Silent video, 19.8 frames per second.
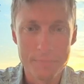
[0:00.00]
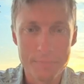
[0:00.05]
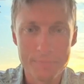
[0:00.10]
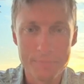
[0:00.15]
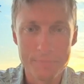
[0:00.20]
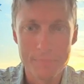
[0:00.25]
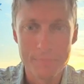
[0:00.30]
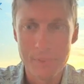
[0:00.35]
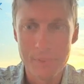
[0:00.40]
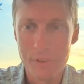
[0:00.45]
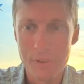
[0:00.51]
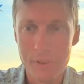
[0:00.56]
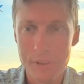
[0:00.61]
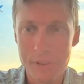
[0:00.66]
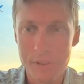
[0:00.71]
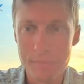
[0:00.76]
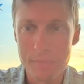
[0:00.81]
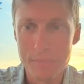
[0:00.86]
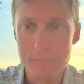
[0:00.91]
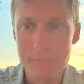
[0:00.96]
Okay,
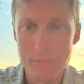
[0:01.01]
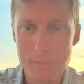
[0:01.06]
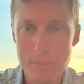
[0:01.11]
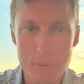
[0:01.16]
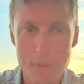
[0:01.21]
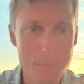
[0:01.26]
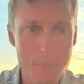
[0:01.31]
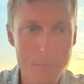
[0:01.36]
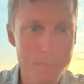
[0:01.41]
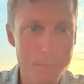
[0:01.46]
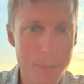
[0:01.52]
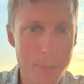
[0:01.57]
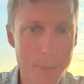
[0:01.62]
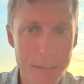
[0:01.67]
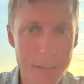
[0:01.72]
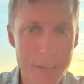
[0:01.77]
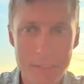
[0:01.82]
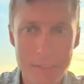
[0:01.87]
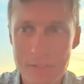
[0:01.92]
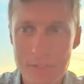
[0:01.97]
so back
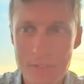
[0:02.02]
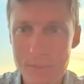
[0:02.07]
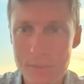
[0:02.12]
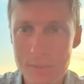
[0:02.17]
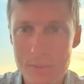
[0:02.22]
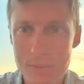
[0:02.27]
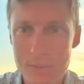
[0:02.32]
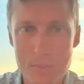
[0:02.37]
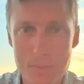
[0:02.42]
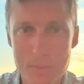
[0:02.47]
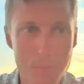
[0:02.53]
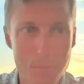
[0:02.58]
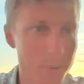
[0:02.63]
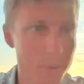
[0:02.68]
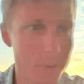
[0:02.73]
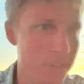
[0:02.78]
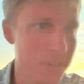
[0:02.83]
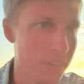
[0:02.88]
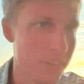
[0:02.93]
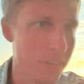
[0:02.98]
to Smart Connect.